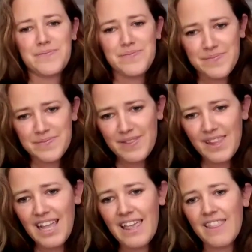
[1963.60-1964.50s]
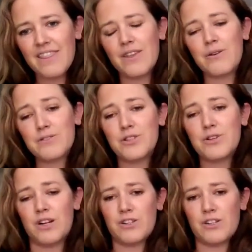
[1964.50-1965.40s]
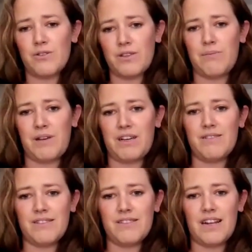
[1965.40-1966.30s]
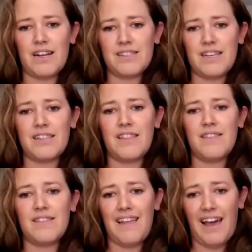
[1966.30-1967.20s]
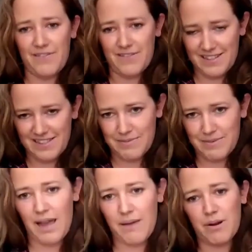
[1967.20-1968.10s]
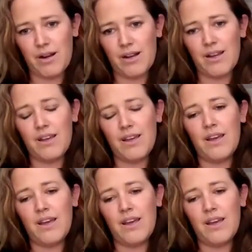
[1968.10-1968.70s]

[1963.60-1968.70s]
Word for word: Uh-huh. Those two hundred cold emails that I sent after, in September